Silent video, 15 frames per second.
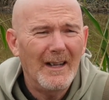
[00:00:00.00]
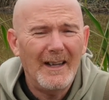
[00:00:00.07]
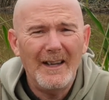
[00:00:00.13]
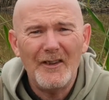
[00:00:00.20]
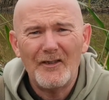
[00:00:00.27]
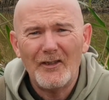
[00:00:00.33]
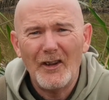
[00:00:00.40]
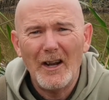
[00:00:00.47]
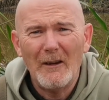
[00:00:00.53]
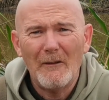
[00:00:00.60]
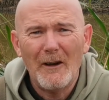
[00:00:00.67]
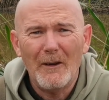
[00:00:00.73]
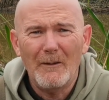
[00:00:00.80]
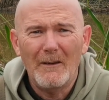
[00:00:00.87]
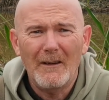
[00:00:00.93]
Each to their
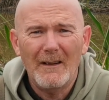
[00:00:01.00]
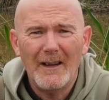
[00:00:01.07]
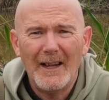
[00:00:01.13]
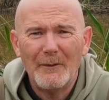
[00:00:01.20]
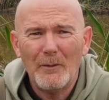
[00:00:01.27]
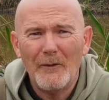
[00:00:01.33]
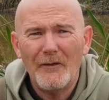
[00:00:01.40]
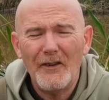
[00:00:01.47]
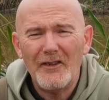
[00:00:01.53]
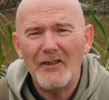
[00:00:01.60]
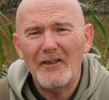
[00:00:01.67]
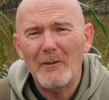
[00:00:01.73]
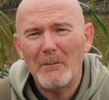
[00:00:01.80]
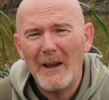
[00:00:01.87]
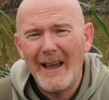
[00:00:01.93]
own. That's what
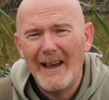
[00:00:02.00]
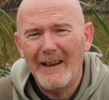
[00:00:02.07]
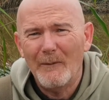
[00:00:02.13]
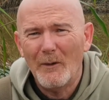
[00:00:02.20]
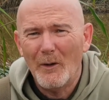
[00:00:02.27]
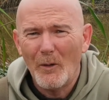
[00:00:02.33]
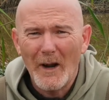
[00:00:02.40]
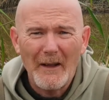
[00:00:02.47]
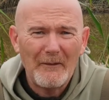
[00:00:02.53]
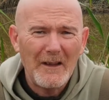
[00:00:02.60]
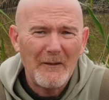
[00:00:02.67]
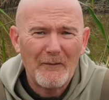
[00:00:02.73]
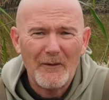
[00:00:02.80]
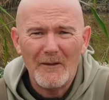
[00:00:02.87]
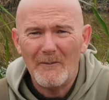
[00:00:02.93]
fishing's about. We all have
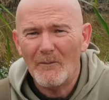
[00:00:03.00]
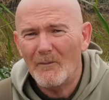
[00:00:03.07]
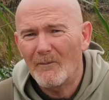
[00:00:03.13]
different